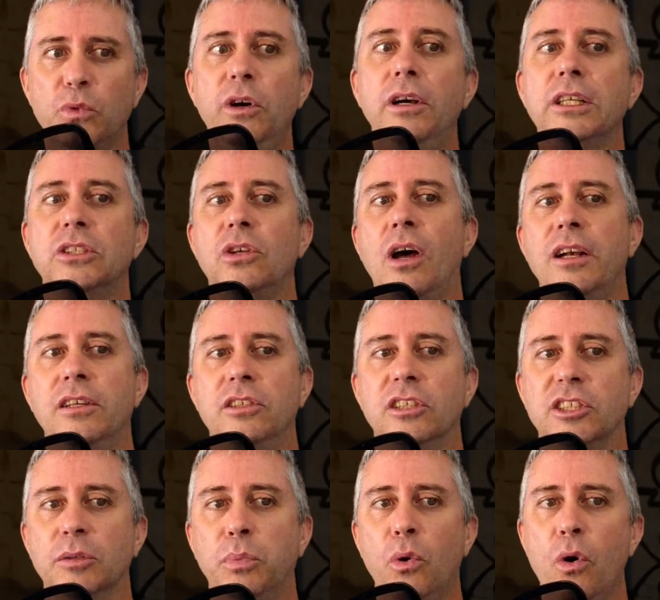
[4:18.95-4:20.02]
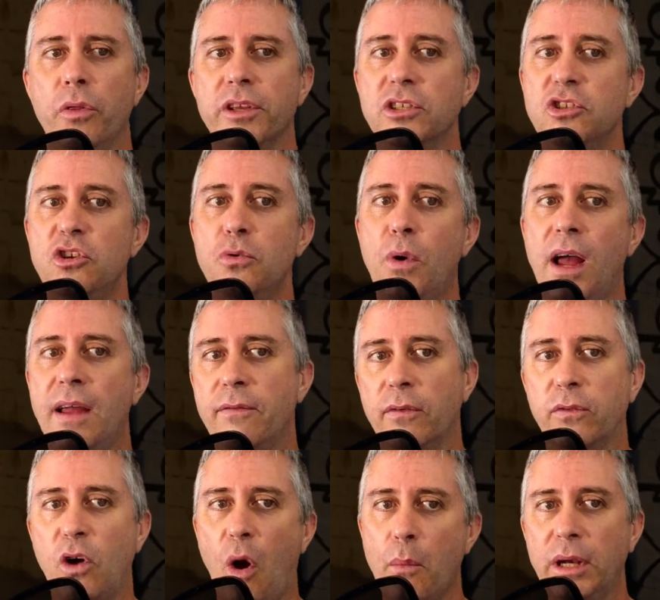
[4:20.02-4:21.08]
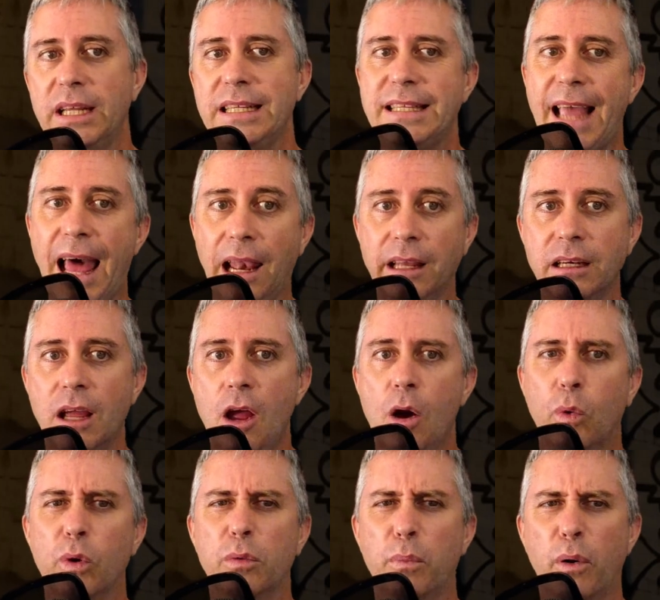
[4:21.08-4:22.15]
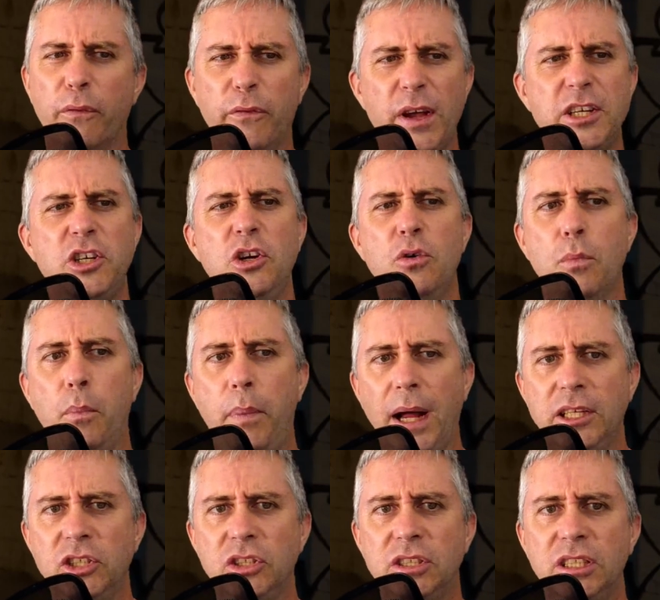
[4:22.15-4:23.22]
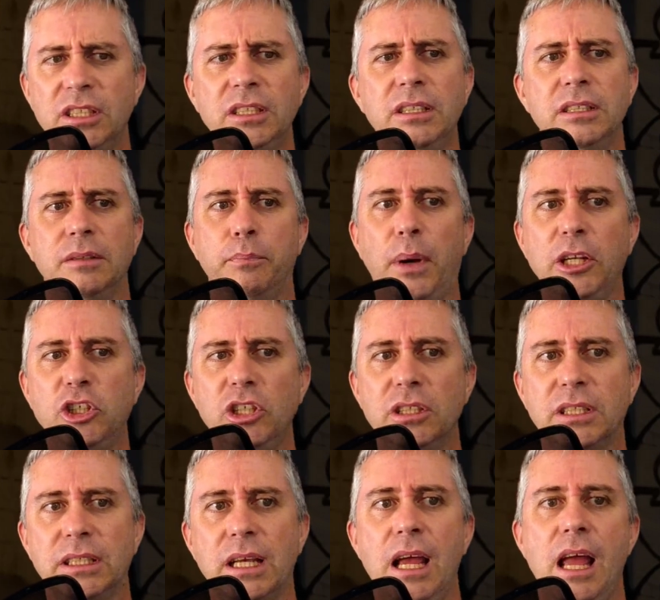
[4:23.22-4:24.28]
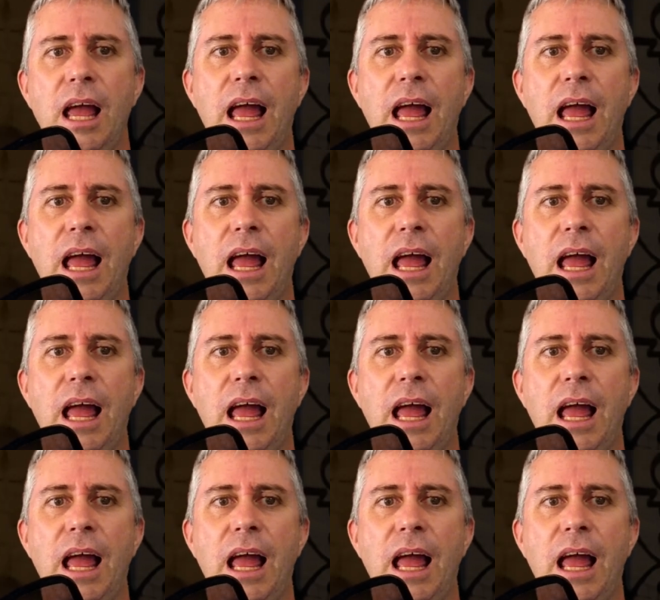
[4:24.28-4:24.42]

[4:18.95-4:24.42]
we're excited to support this new wave of comedy talent with professional budgets